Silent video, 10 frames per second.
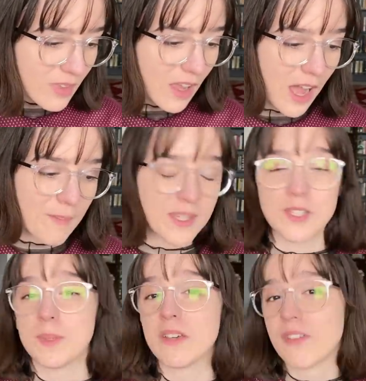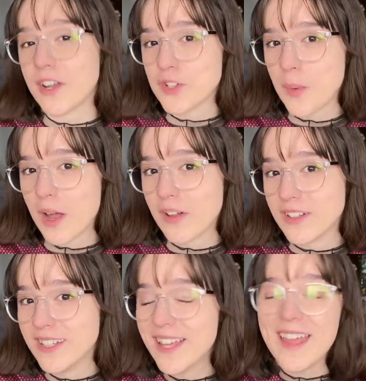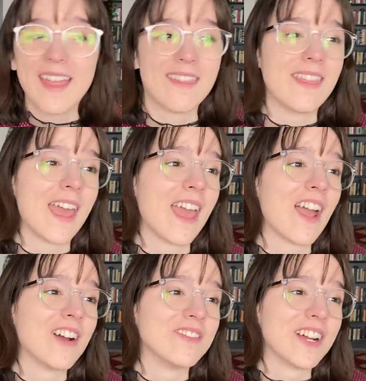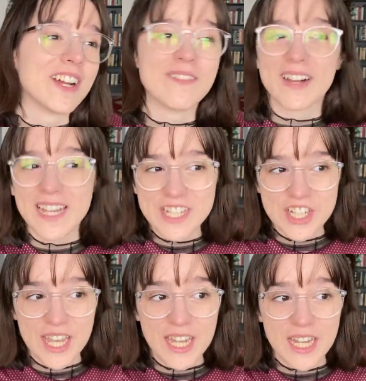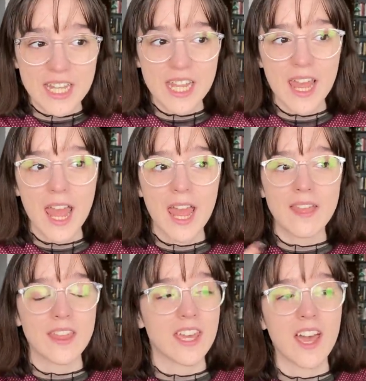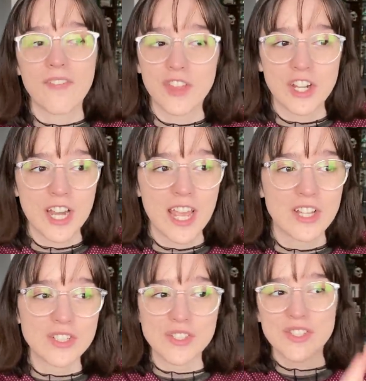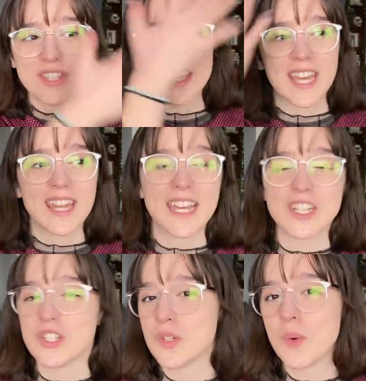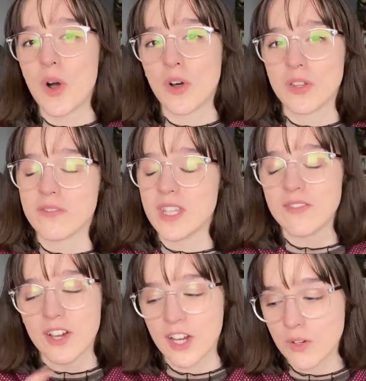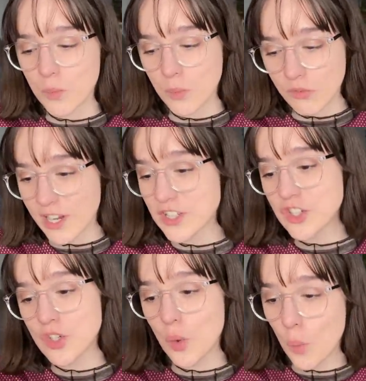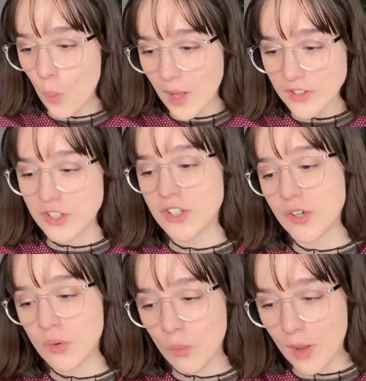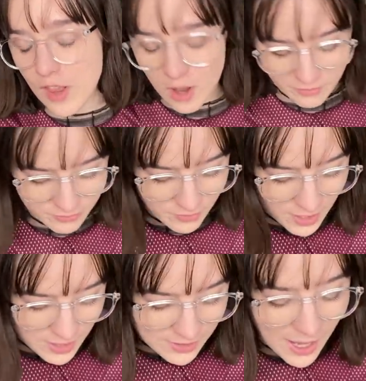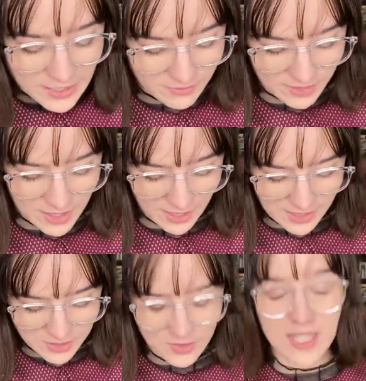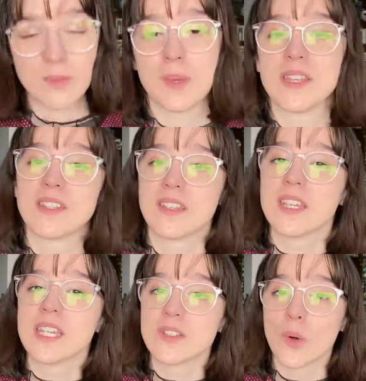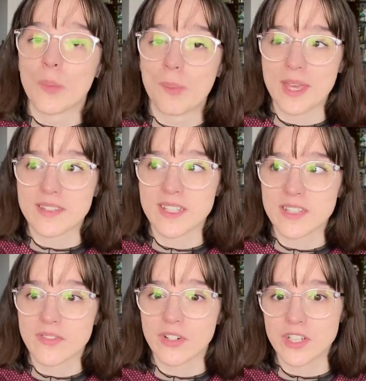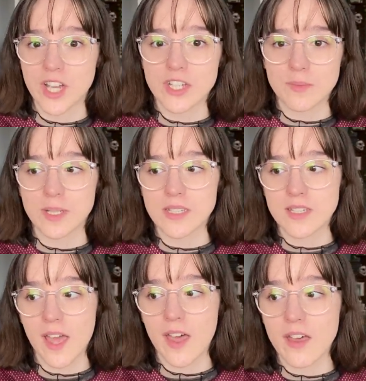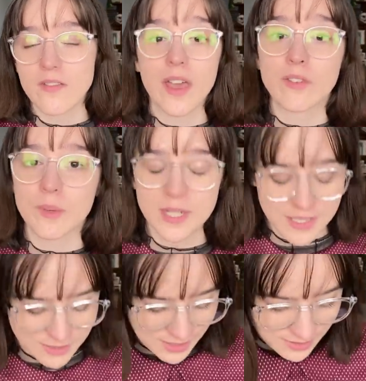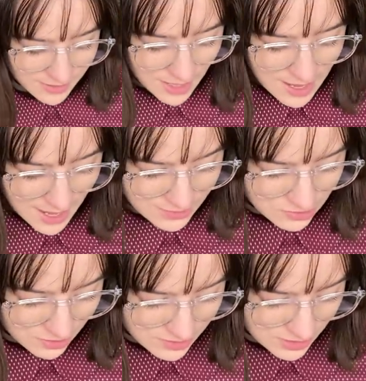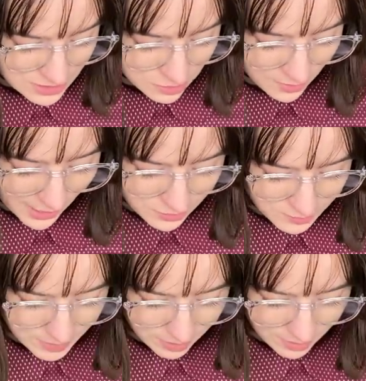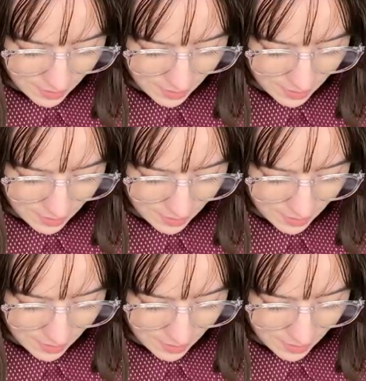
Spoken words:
They speak French well, they are very well educated, they cut their nails, they like do all of the very rich, well-to-do, well-off kind of thing. And so that's basically his whole basis for judgment of everyone he sees and starts to interact with.